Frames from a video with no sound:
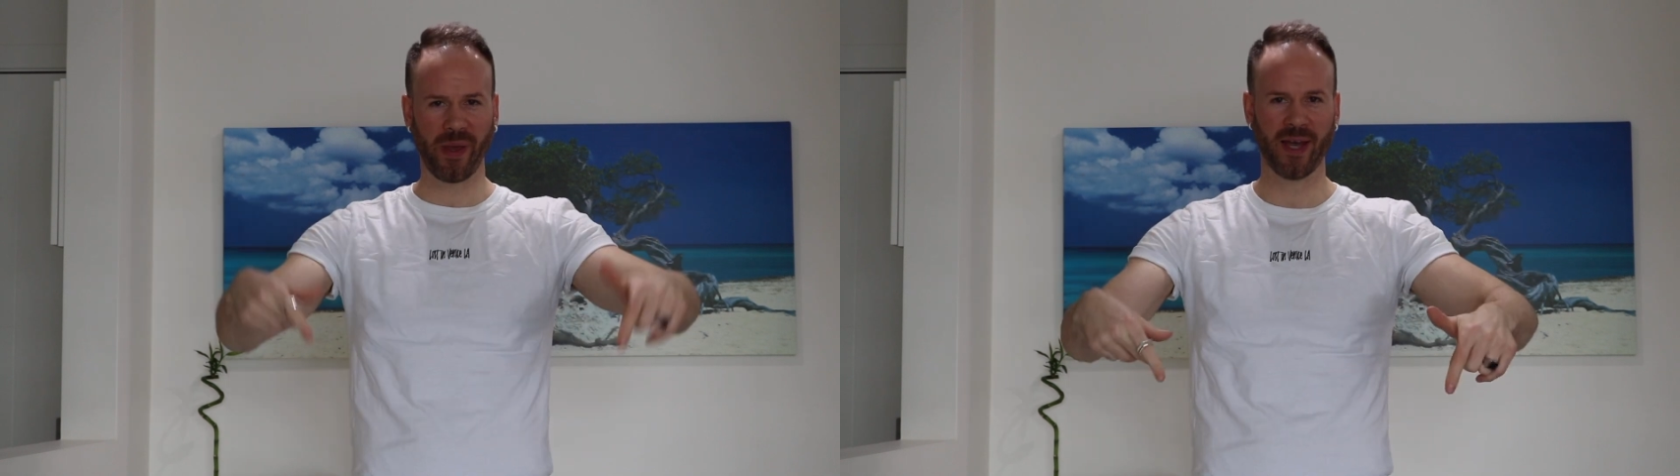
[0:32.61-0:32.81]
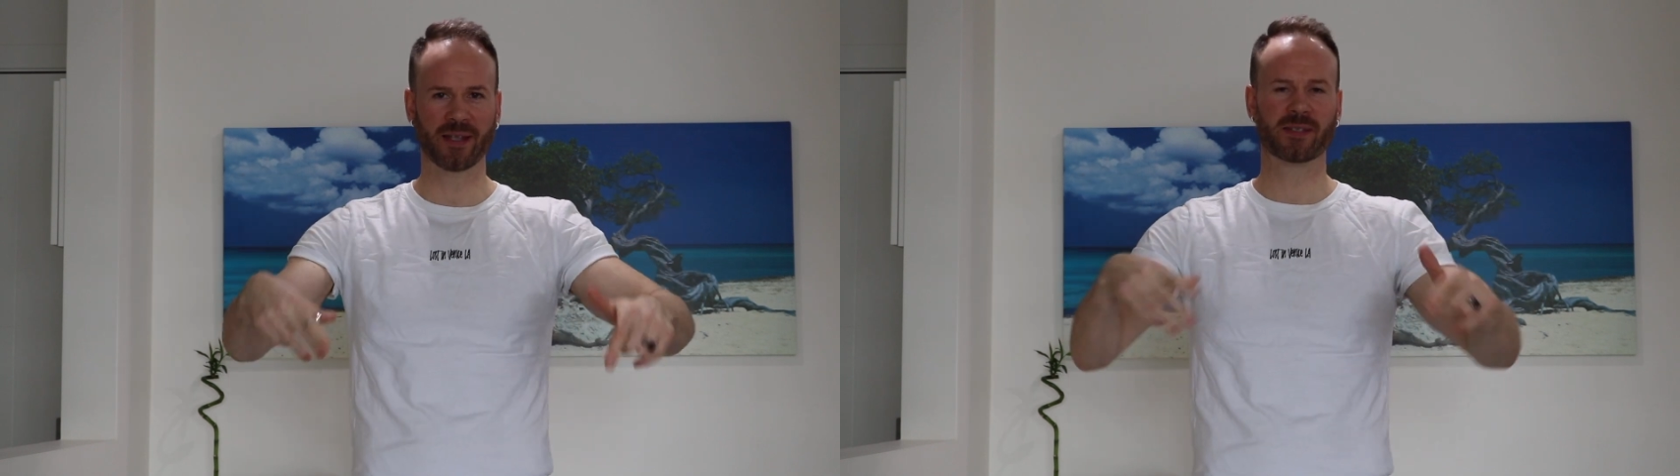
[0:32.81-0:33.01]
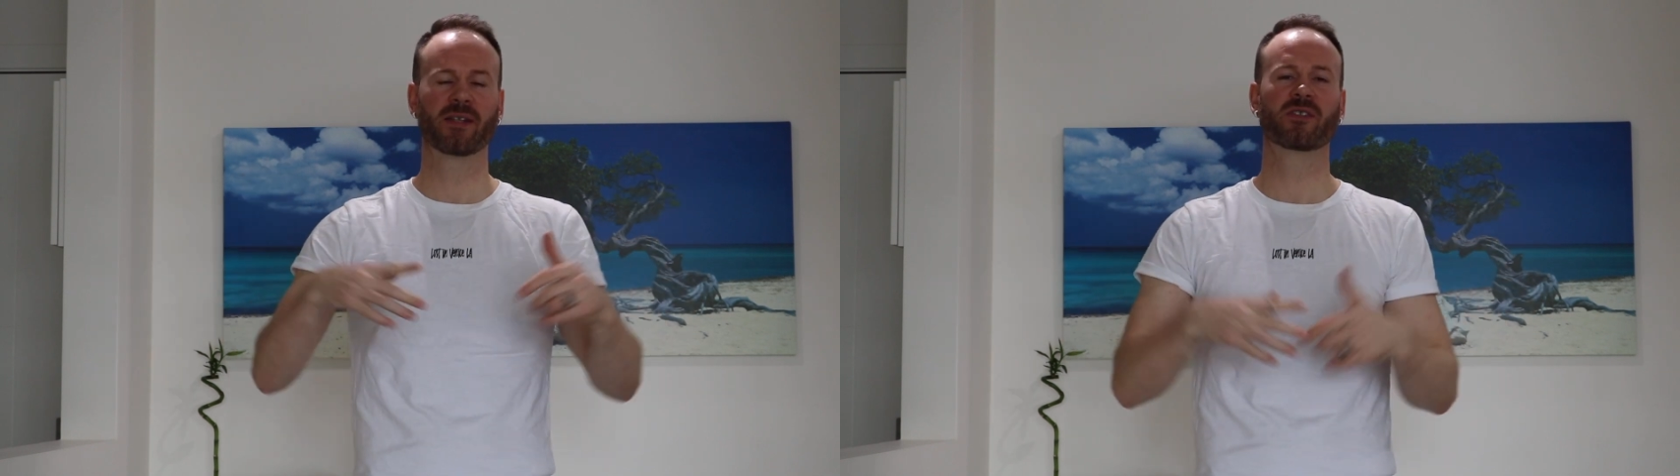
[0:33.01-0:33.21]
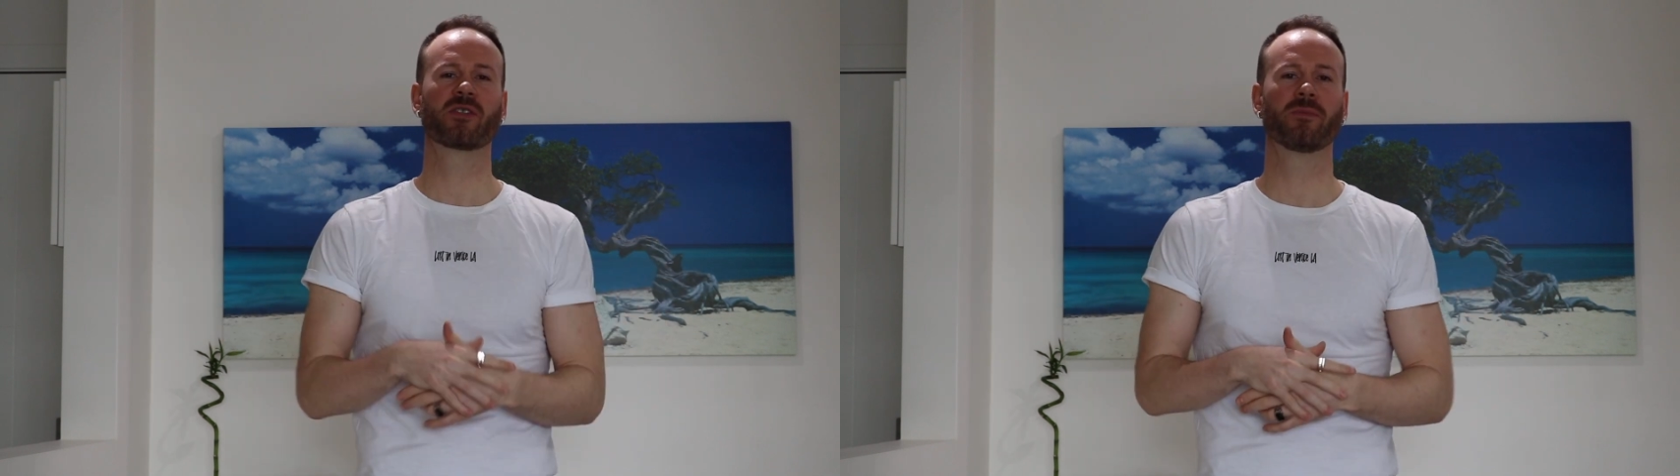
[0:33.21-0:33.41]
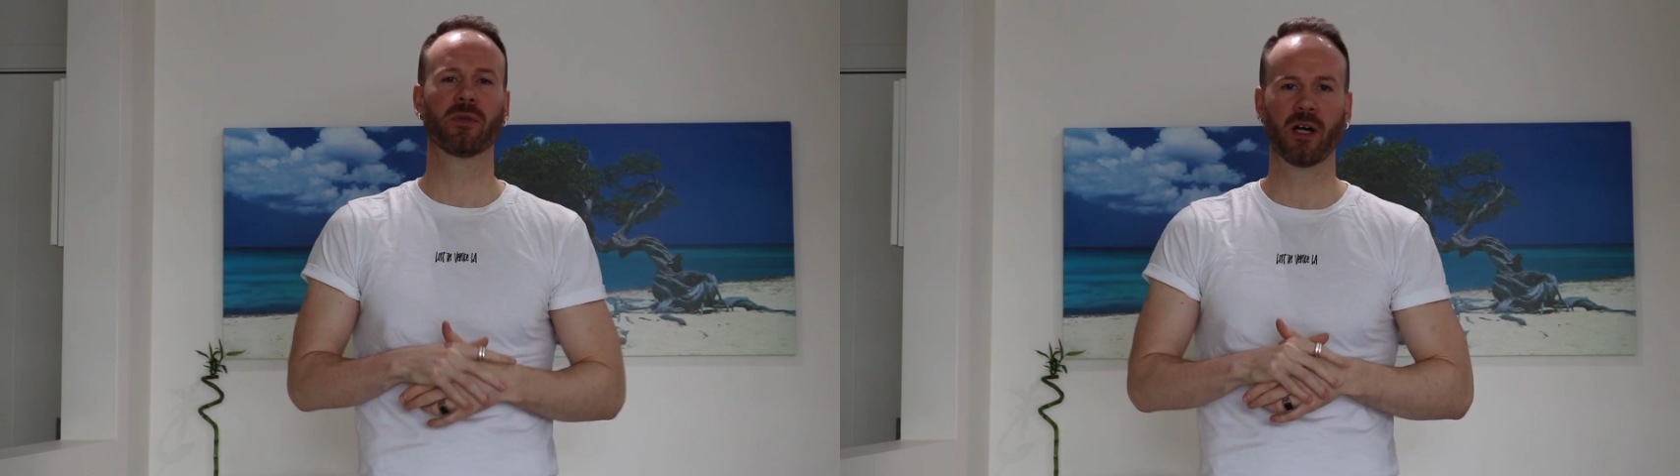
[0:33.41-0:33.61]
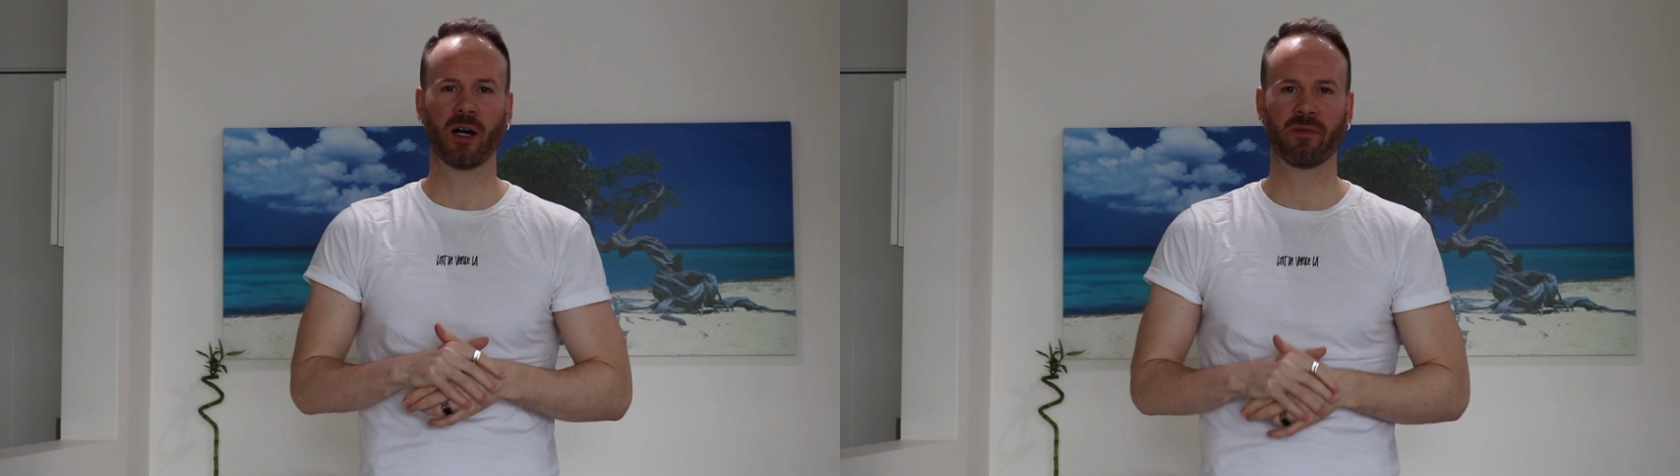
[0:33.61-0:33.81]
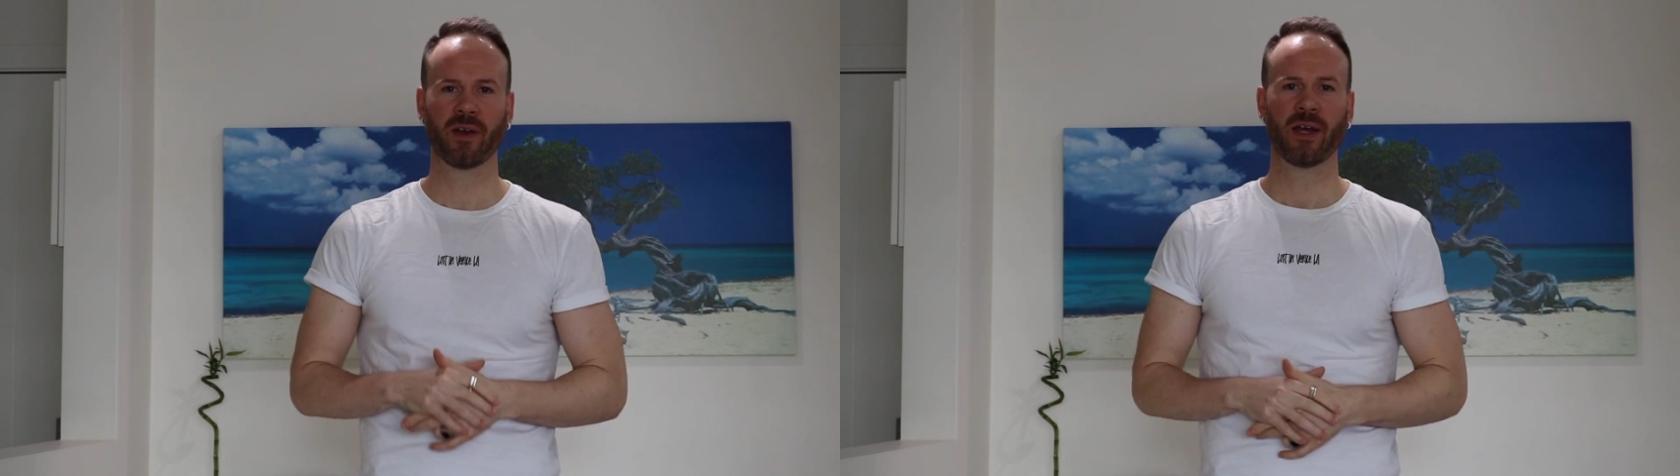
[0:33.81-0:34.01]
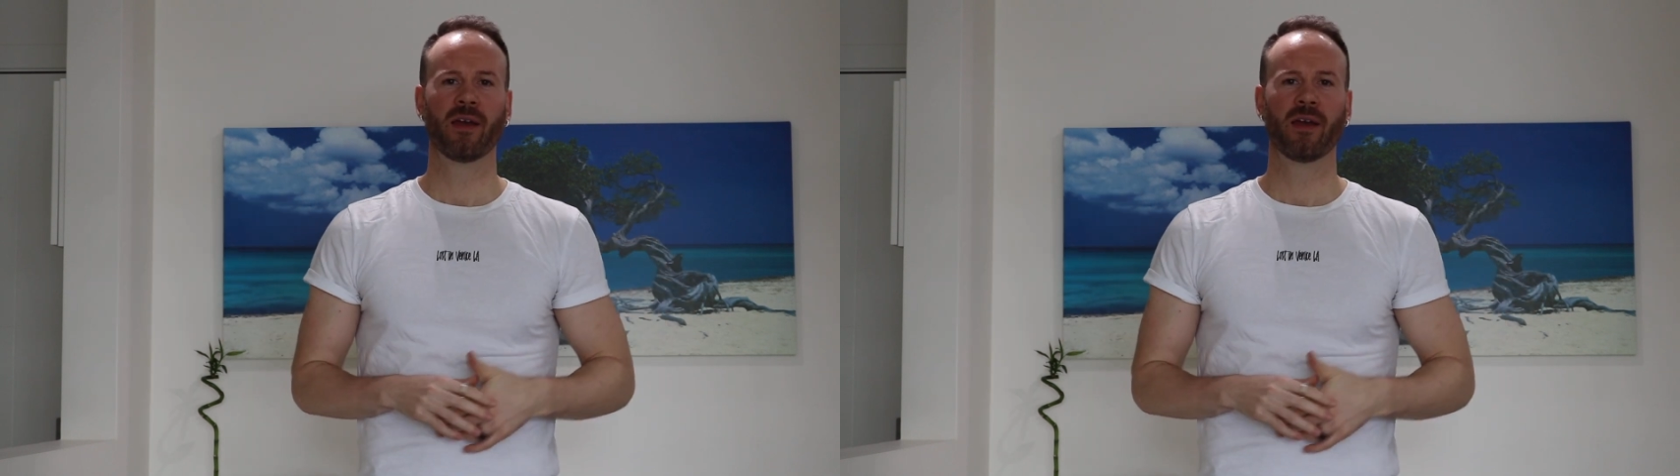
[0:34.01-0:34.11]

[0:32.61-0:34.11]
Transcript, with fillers: pants some love